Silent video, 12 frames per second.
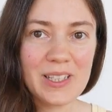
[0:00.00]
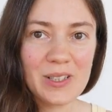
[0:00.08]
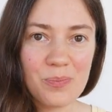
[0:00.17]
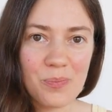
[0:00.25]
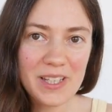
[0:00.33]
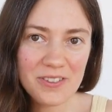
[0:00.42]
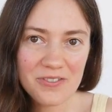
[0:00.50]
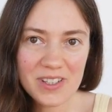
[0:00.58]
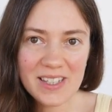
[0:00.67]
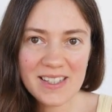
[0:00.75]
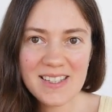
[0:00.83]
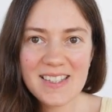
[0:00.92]

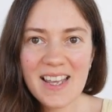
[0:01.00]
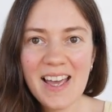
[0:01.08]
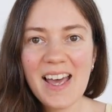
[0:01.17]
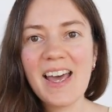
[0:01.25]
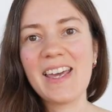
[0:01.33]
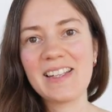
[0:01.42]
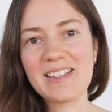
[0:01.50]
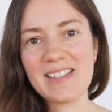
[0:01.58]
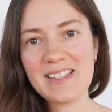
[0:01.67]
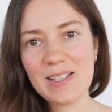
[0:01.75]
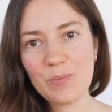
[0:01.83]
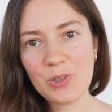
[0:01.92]
benefits and
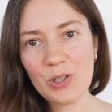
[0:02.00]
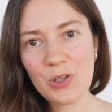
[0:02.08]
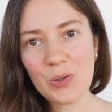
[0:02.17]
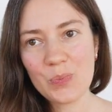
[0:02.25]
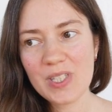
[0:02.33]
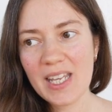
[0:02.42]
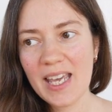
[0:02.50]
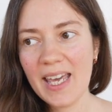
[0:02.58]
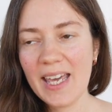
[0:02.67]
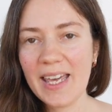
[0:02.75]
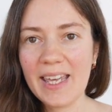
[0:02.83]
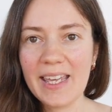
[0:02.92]
symptoms
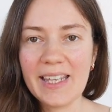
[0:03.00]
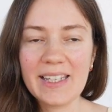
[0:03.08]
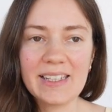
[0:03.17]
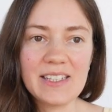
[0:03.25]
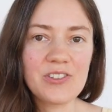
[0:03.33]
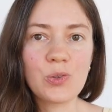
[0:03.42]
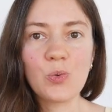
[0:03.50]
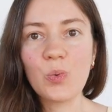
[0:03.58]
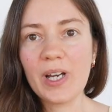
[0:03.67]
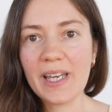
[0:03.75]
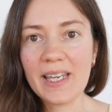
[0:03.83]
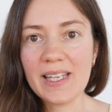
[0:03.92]
and different
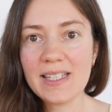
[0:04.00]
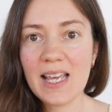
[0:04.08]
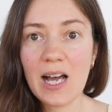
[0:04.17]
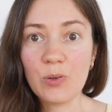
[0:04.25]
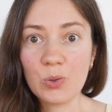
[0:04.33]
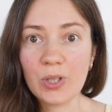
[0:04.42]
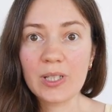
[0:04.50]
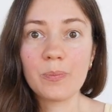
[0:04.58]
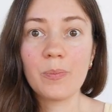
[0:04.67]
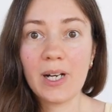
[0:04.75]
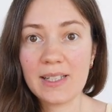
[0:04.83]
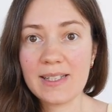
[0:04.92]
ways how you
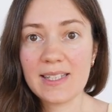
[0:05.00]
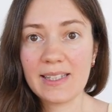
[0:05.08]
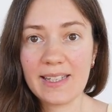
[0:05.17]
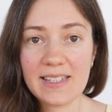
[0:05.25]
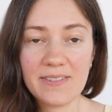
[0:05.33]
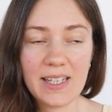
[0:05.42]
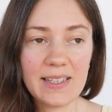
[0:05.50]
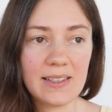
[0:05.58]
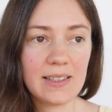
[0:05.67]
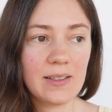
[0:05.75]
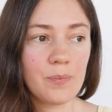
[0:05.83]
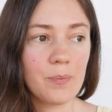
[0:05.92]
can balance and activate
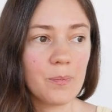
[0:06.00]
it.